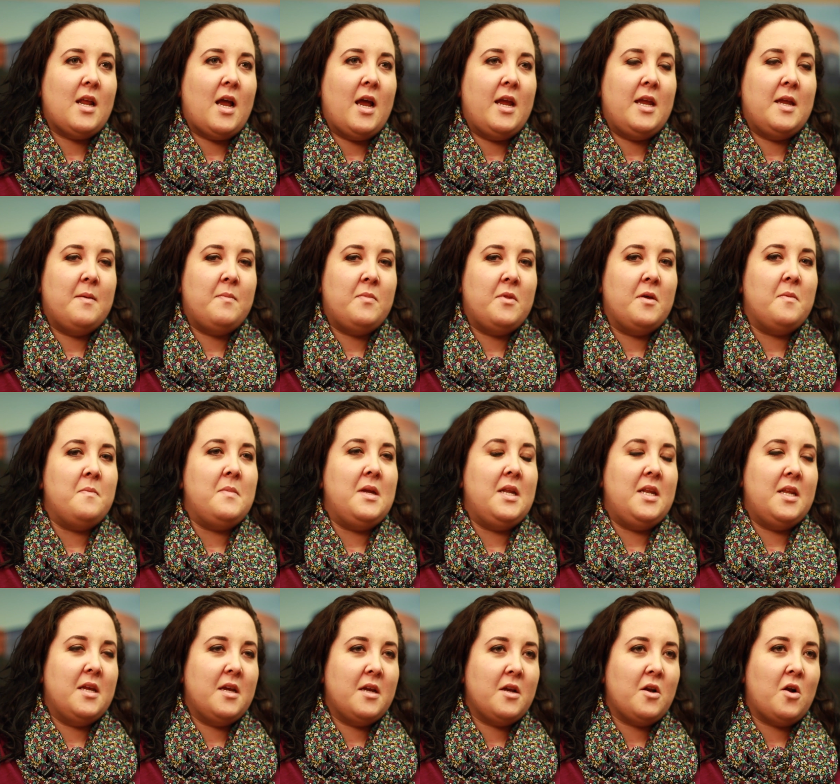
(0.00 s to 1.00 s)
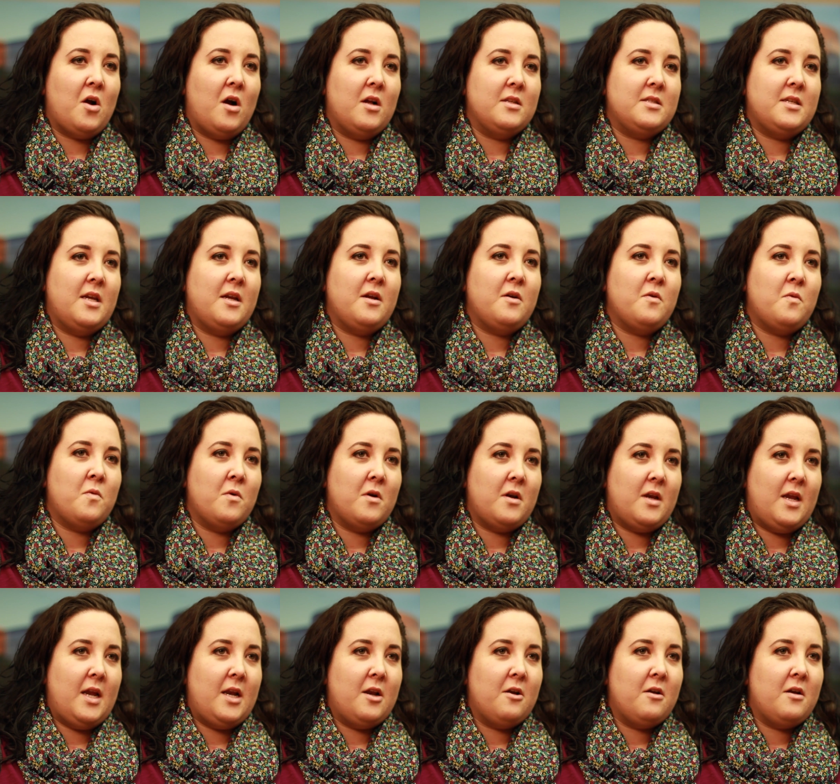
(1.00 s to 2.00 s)
I am the Media and Content
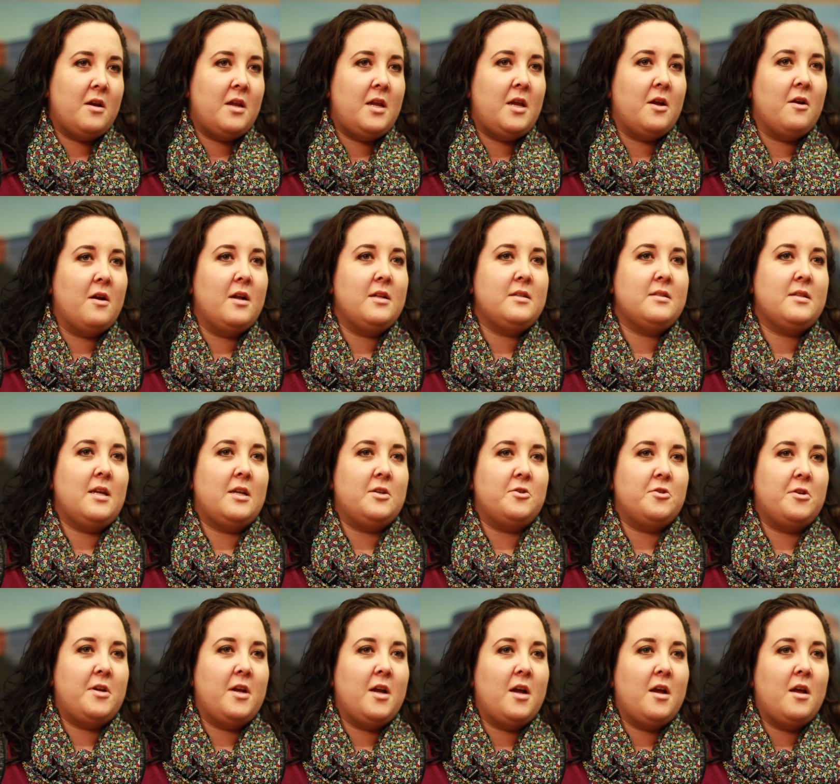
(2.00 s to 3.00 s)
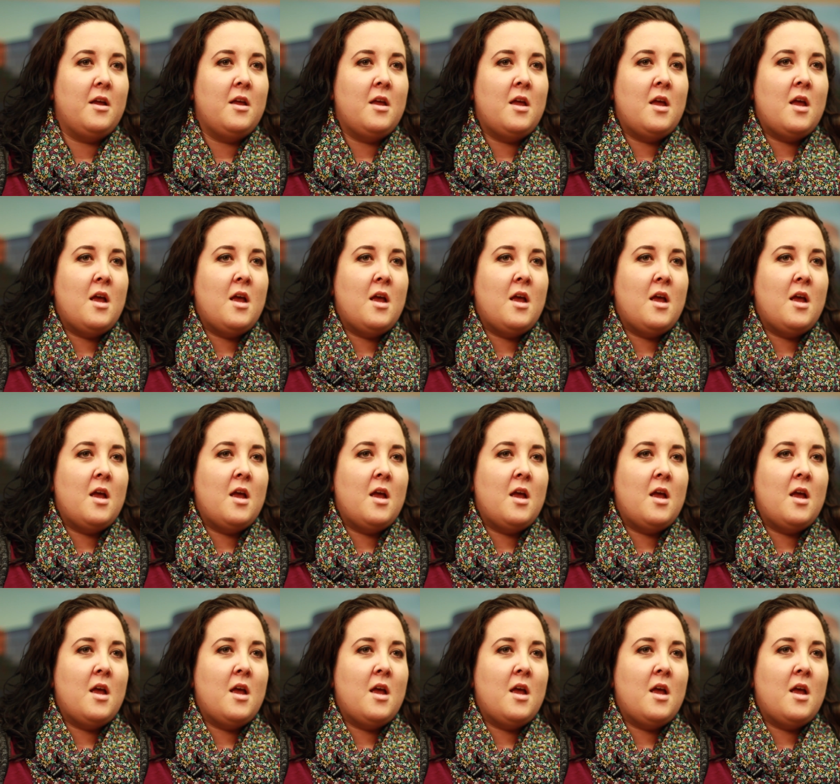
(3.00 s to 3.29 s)
Coordinator here at Centria.